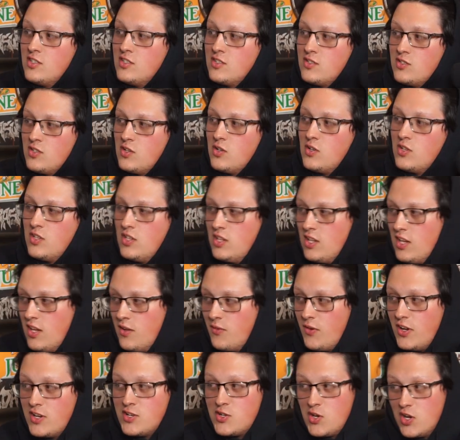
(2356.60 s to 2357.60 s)
So
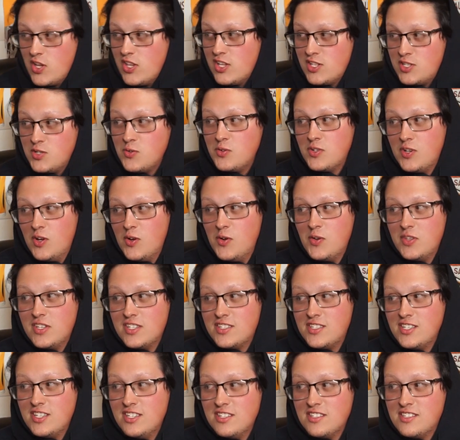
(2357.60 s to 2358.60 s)
if I show you this, you would know who
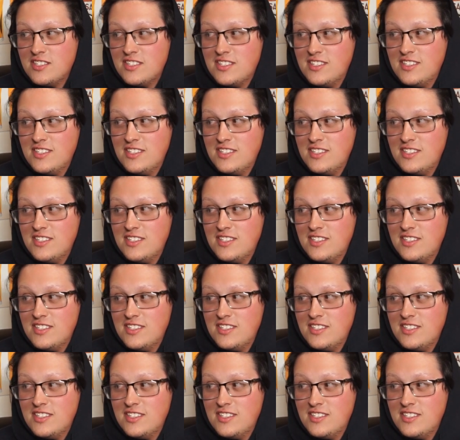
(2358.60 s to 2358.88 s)
this is.